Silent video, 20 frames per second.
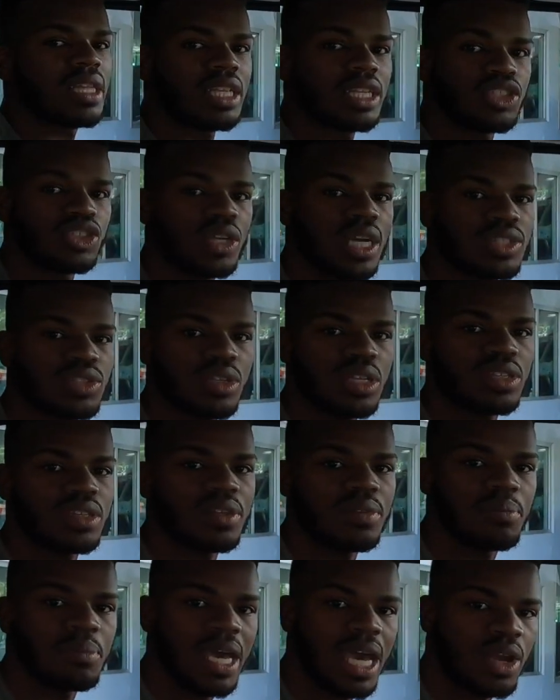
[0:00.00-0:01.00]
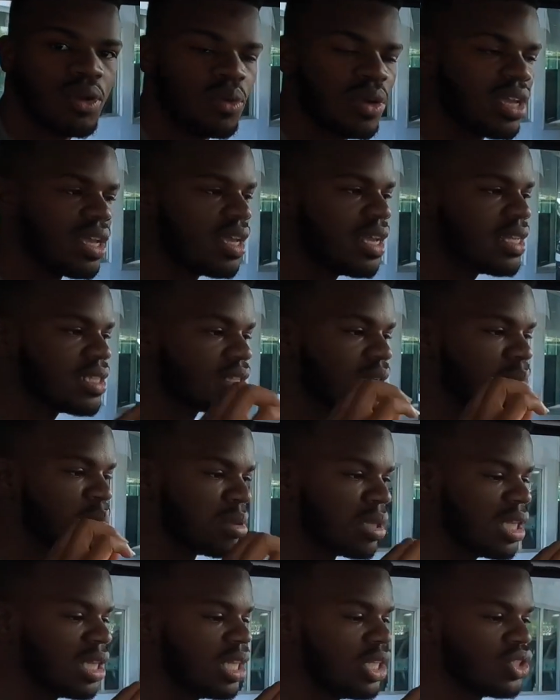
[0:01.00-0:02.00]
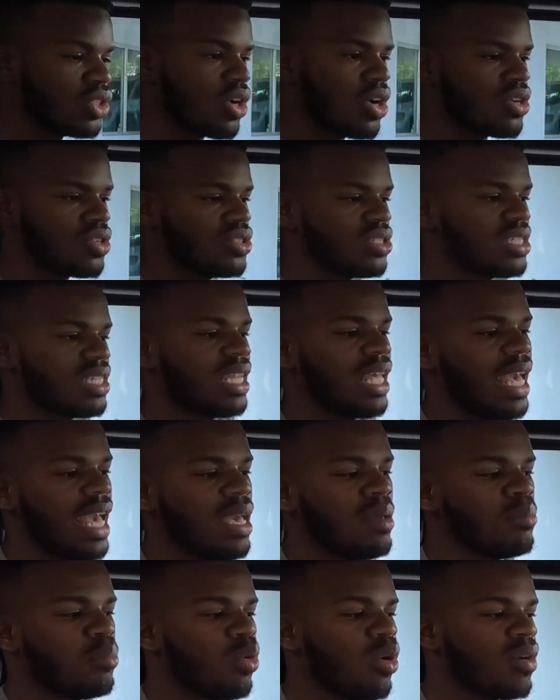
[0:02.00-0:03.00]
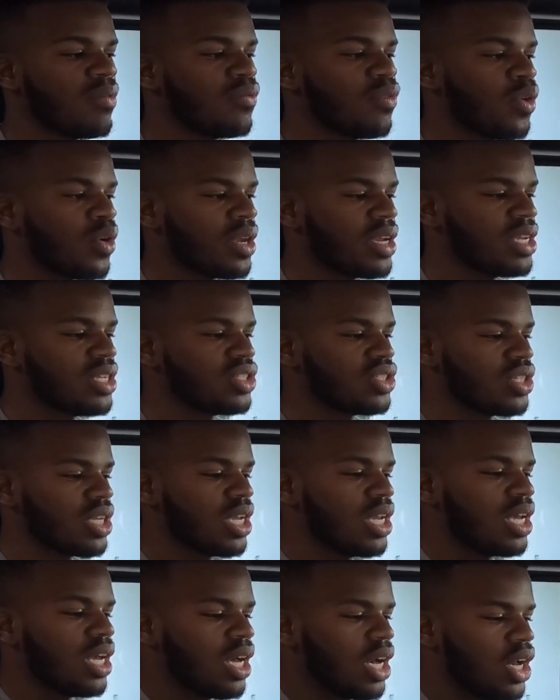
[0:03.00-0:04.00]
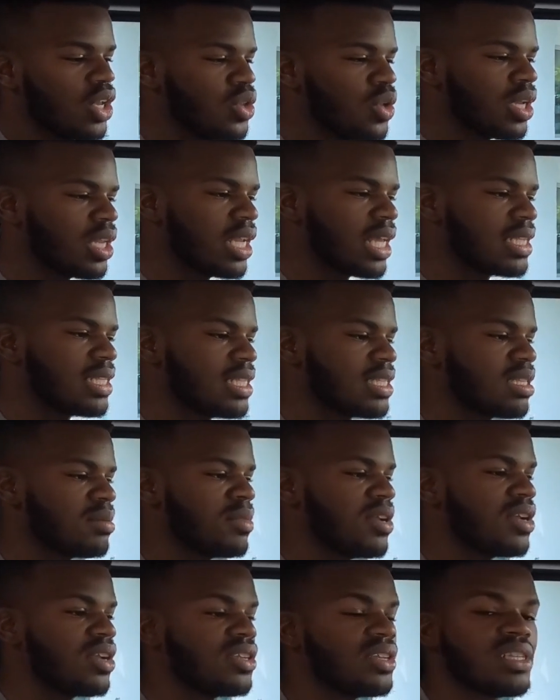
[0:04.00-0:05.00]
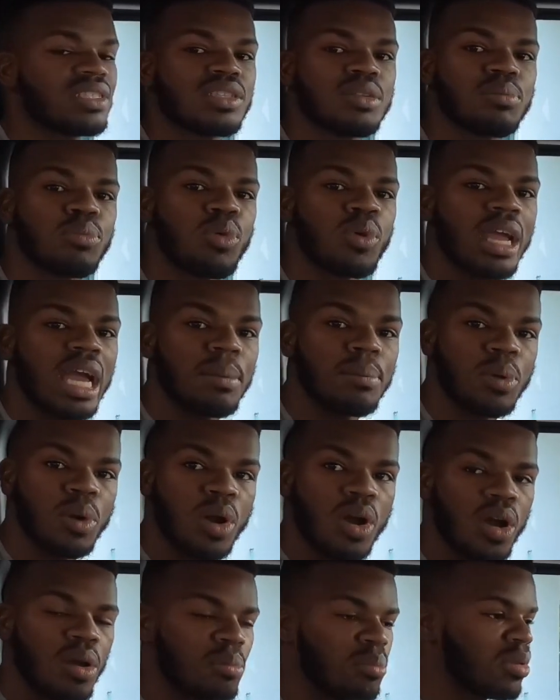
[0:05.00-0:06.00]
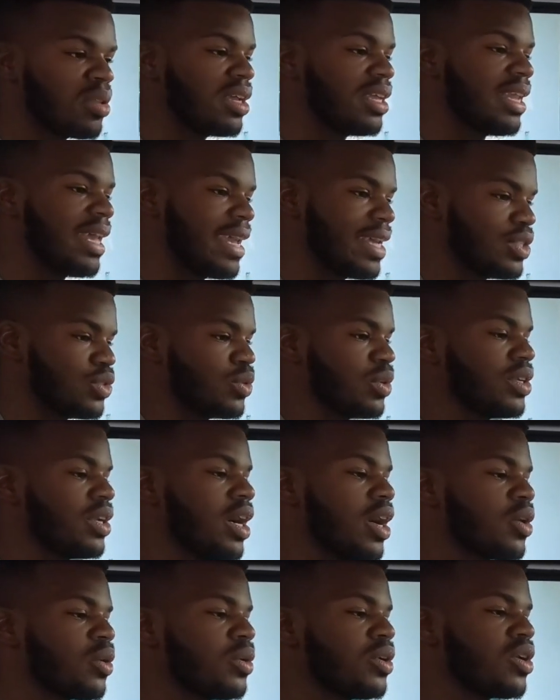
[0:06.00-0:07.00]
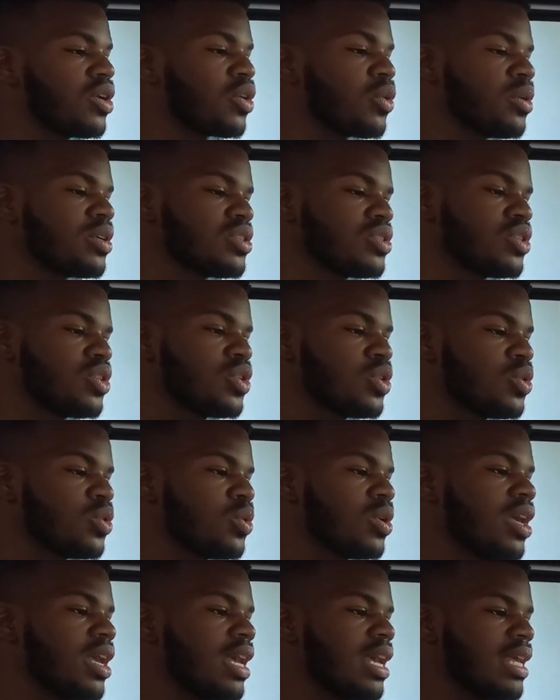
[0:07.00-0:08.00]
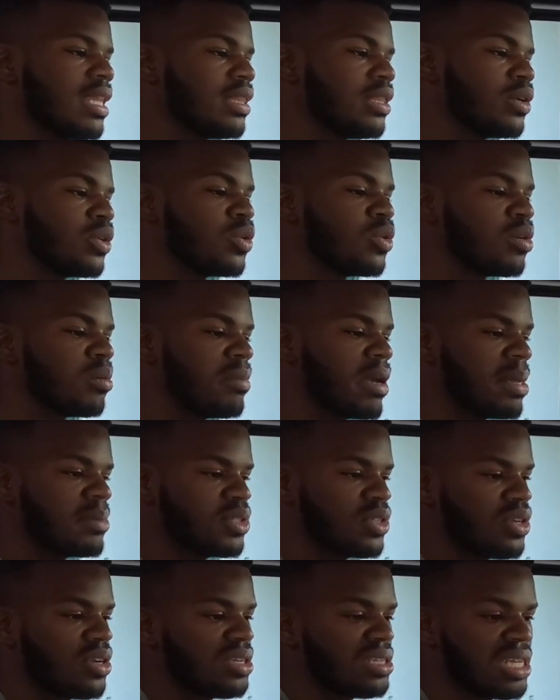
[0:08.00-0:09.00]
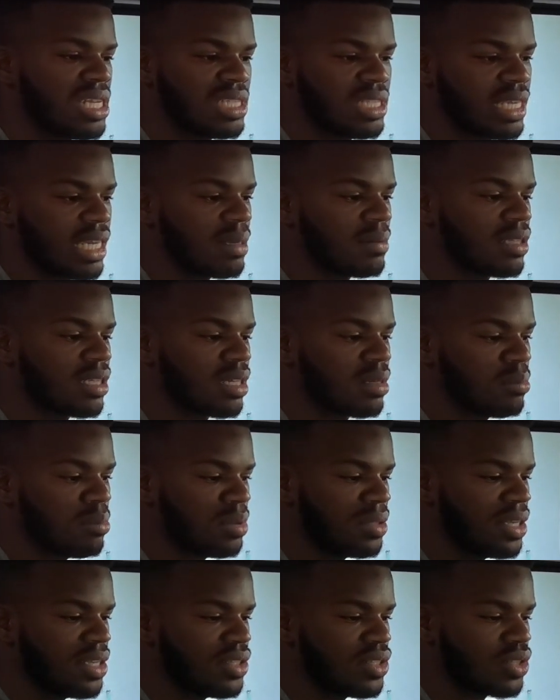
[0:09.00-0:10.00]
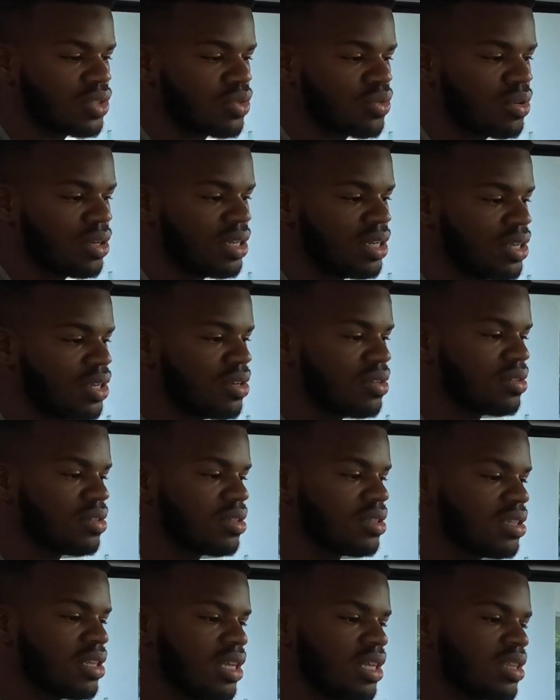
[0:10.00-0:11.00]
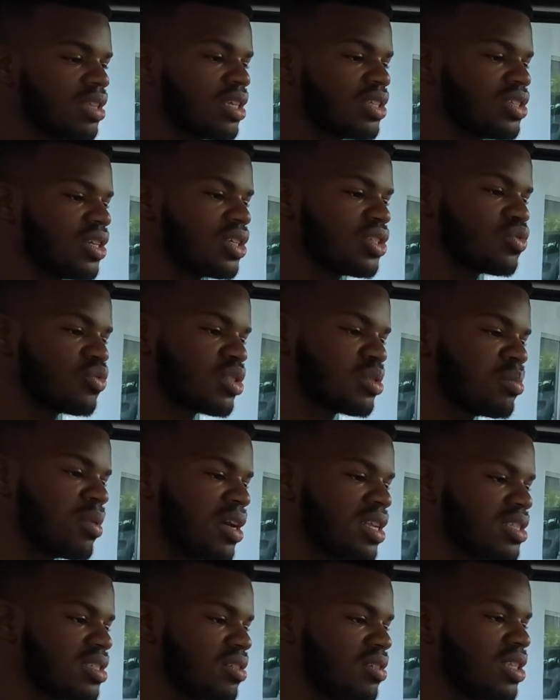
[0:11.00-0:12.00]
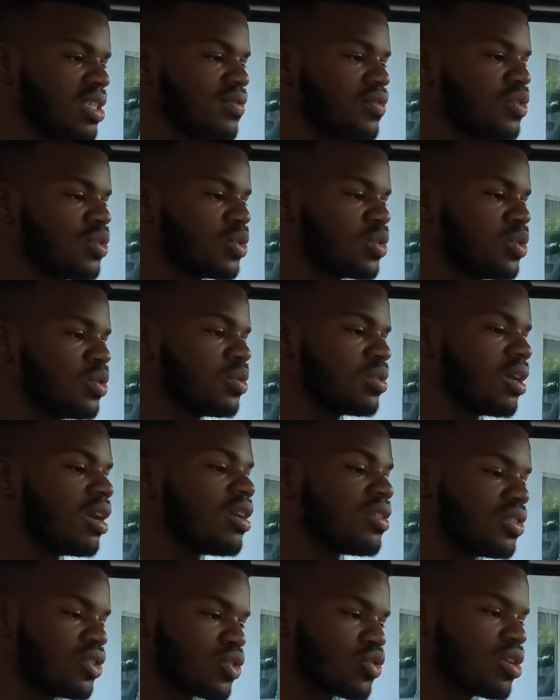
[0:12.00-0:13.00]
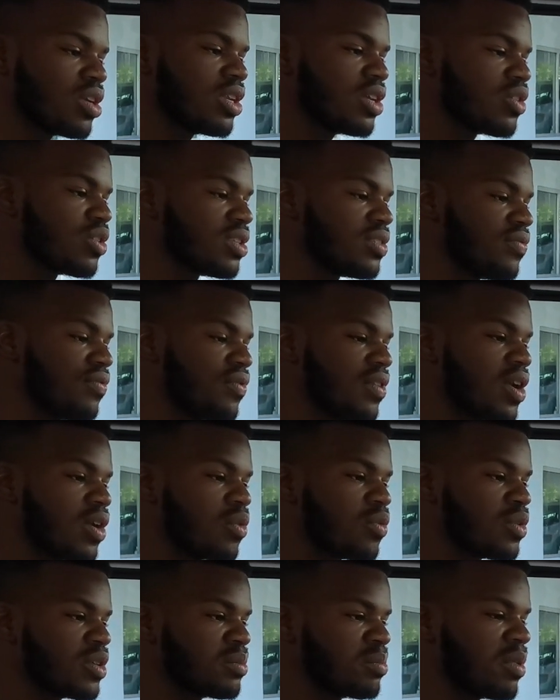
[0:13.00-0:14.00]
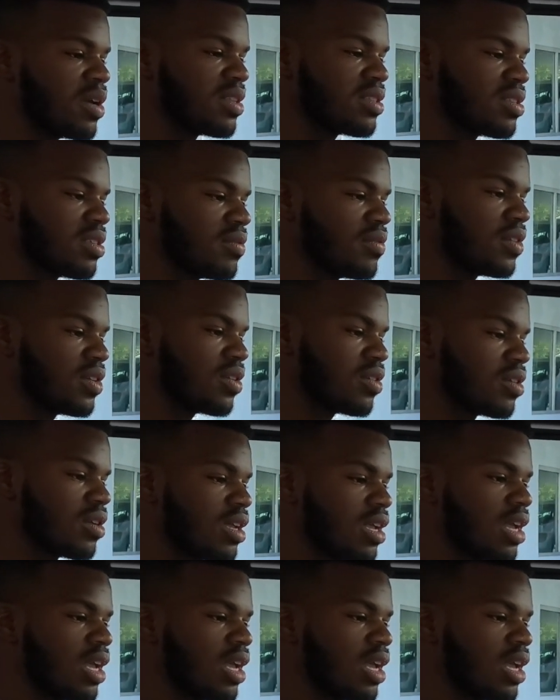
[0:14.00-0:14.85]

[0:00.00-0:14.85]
let you guys know that the battery is completely charged. This is an 8.4 inch uh, Uconnect system here. It does support Apple CarPlay and Android Auto here. Going to the Google Maps here, it does take up the complete screen here. The touch response on this vehicle, on the screen here is very responsive here.